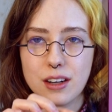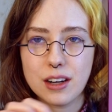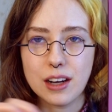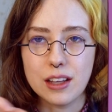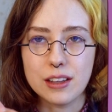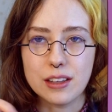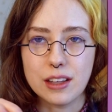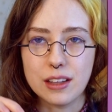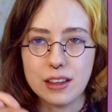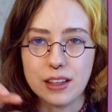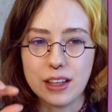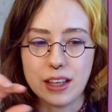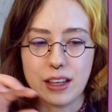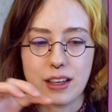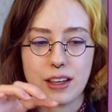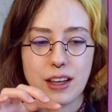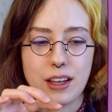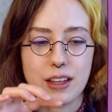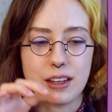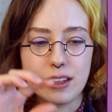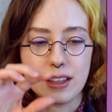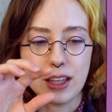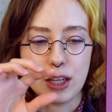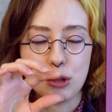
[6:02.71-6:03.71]
and then they
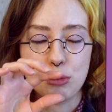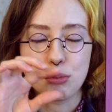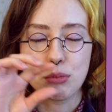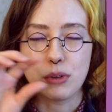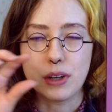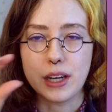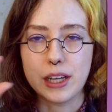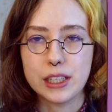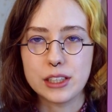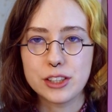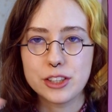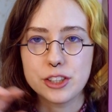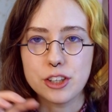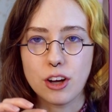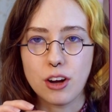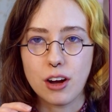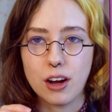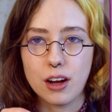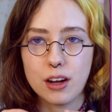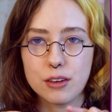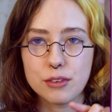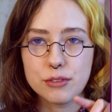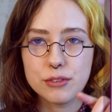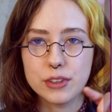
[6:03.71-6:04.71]
kind of like branch
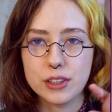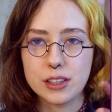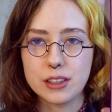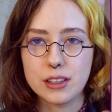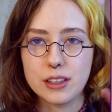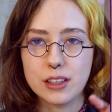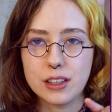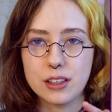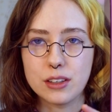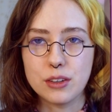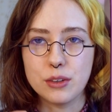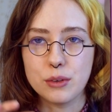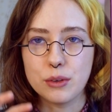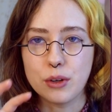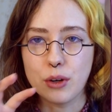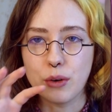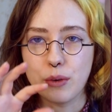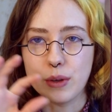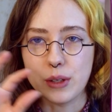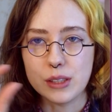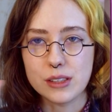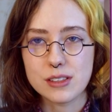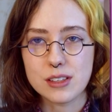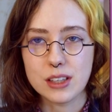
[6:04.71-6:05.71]
off and, you know, go
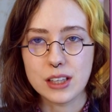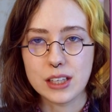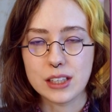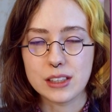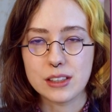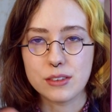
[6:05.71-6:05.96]
into like